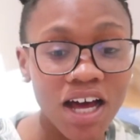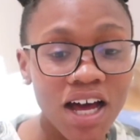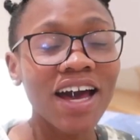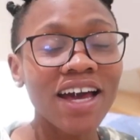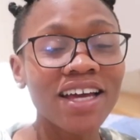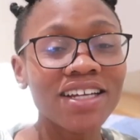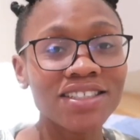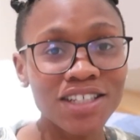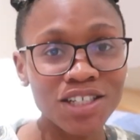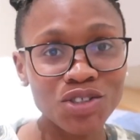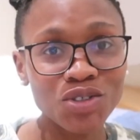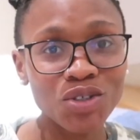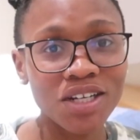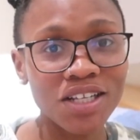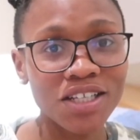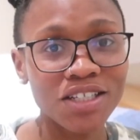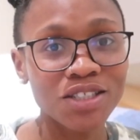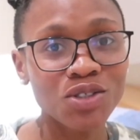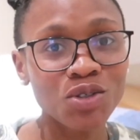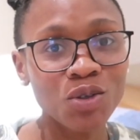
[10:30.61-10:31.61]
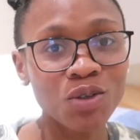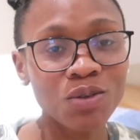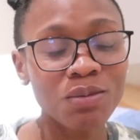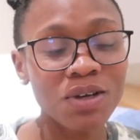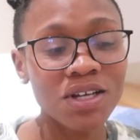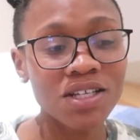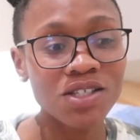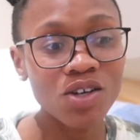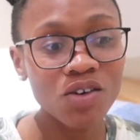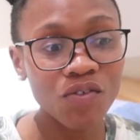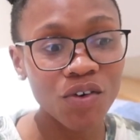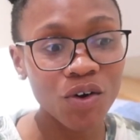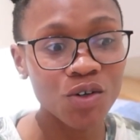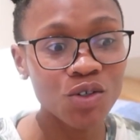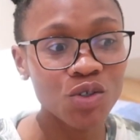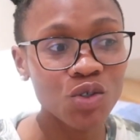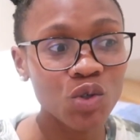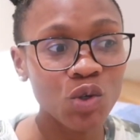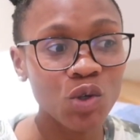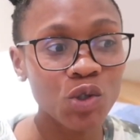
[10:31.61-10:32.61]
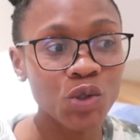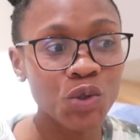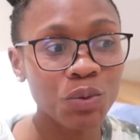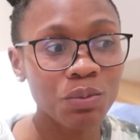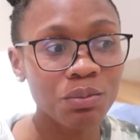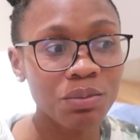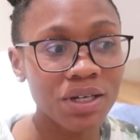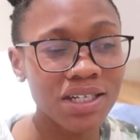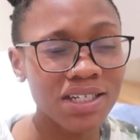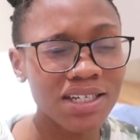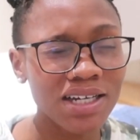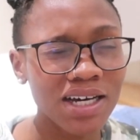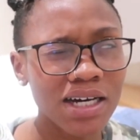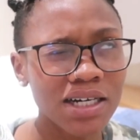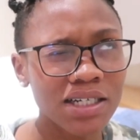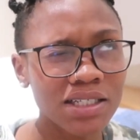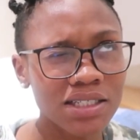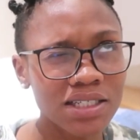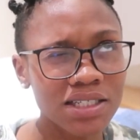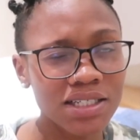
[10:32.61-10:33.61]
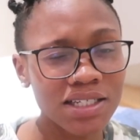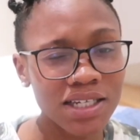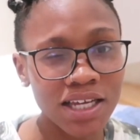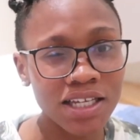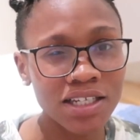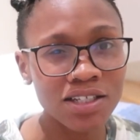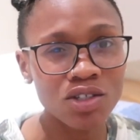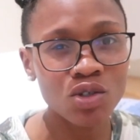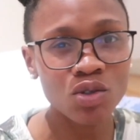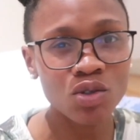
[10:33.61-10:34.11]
I intentionally told myself I want to go to bed at 9